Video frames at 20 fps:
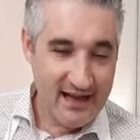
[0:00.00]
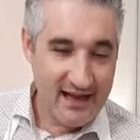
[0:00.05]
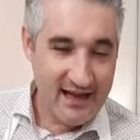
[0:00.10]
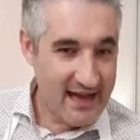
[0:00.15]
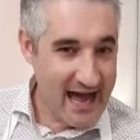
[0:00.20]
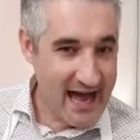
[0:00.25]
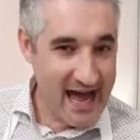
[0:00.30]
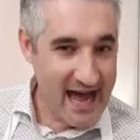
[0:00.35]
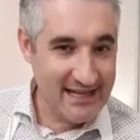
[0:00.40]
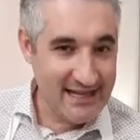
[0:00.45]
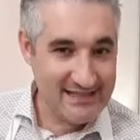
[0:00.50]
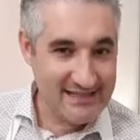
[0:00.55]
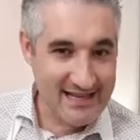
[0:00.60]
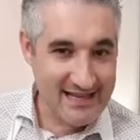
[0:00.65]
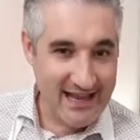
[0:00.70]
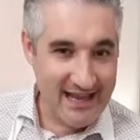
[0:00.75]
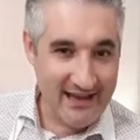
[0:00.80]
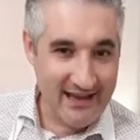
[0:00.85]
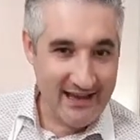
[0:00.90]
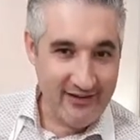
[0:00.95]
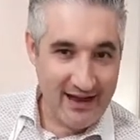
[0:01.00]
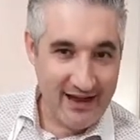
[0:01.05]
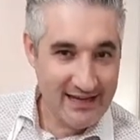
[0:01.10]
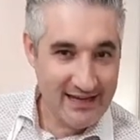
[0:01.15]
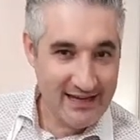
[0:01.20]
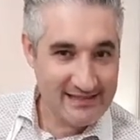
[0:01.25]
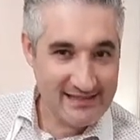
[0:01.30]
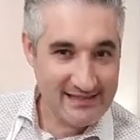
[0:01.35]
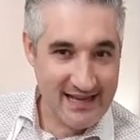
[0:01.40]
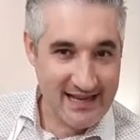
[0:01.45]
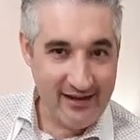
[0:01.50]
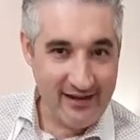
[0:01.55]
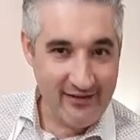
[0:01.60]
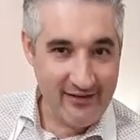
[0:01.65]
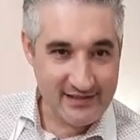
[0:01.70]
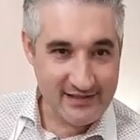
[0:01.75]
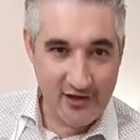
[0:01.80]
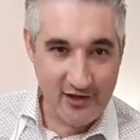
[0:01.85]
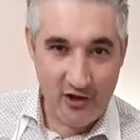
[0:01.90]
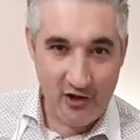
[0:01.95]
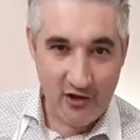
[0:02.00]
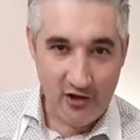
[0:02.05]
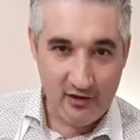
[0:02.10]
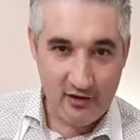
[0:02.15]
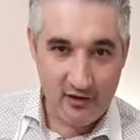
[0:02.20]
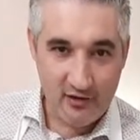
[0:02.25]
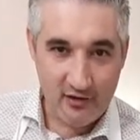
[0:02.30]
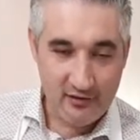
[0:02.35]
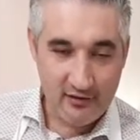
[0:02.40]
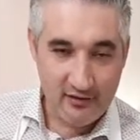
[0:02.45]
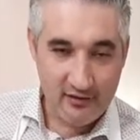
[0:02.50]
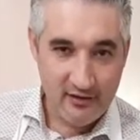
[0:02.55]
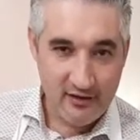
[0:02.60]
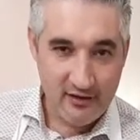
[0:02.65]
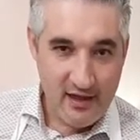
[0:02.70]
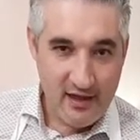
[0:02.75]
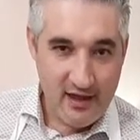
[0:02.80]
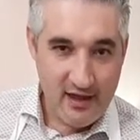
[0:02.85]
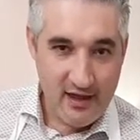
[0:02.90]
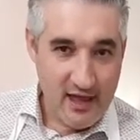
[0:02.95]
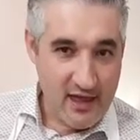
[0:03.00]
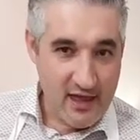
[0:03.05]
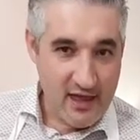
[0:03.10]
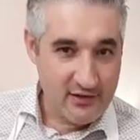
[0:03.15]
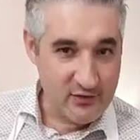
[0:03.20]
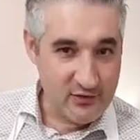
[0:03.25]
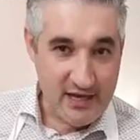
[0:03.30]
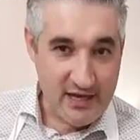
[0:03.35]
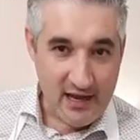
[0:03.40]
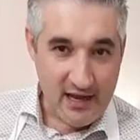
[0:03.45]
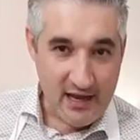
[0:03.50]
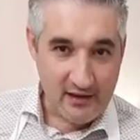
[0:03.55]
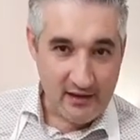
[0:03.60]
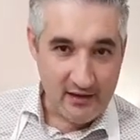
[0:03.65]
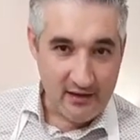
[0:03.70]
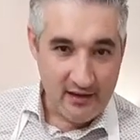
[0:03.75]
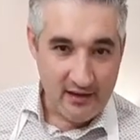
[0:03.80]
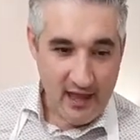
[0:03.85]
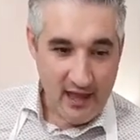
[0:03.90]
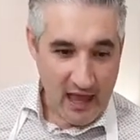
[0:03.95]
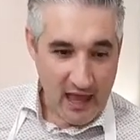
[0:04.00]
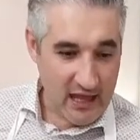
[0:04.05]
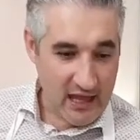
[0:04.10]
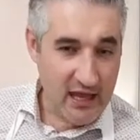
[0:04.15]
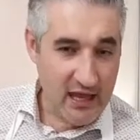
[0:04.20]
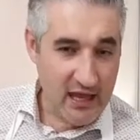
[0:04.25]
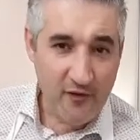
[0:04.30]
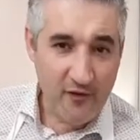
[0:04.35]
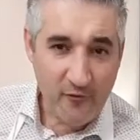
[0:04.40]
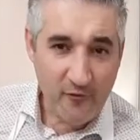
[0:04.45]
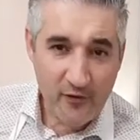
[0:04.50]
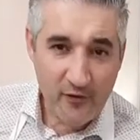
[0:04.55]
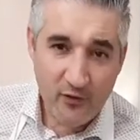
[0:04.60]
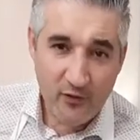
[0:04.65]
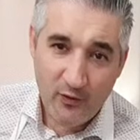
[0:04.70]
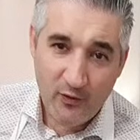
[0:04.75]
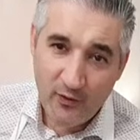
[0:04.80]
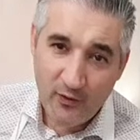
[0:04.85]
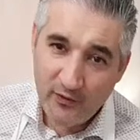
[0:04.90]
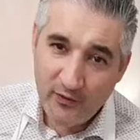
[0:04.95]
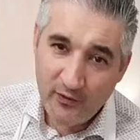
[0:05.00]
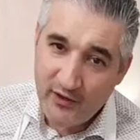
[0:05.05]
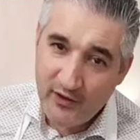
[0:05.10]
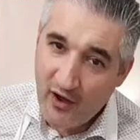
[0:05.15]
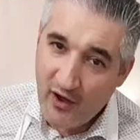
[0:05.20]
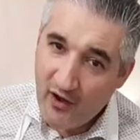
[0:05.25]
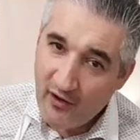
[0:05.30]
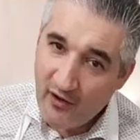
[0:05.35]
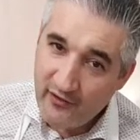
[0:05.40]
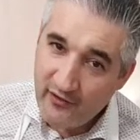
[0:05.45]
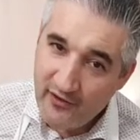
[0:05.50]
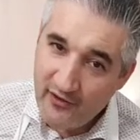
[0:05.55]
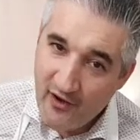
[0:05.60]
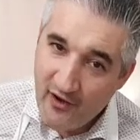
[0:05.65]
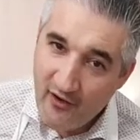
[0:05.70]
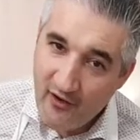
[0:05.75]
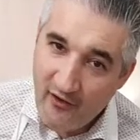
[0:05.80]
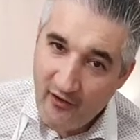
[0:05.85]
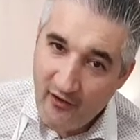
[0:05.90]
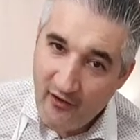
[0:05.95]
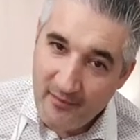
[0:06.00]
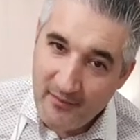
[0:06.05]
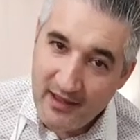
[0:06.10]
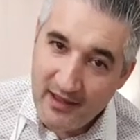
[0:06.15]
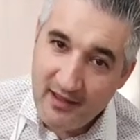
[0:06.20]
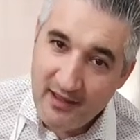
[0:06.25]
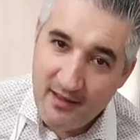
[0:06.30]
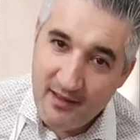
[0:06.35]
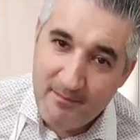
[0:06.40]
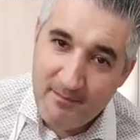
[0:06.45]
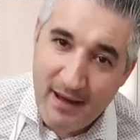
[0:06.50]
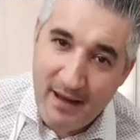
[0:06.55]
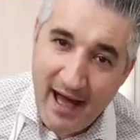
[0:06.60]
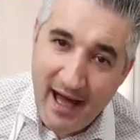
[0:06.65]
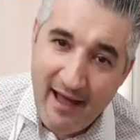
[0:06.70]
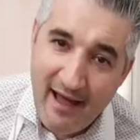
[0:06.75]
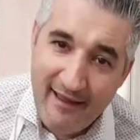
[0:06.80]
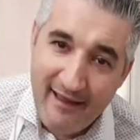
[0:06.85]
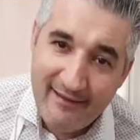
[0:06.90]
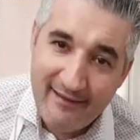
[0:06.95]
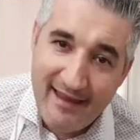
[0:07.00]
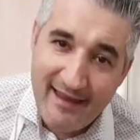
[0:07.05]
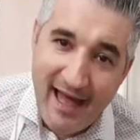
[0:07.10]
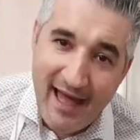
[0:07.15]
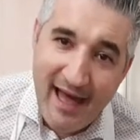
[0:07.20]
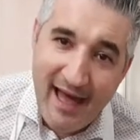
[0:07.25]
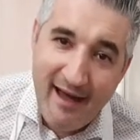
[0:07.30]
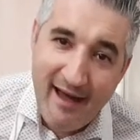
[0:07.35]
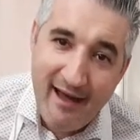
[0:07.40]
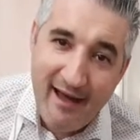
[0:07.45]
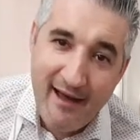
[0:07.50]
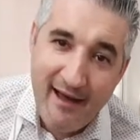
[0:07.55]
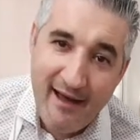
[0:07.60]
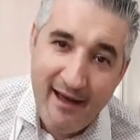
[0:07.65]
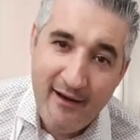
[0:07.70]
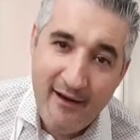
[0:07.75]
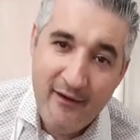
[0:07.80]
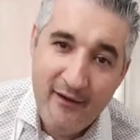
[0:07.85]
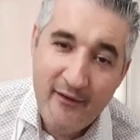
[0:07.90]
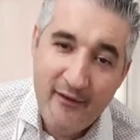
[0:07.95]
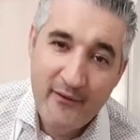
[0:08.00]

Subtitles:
I sang her a song. Suzanne, if you don't know me by now,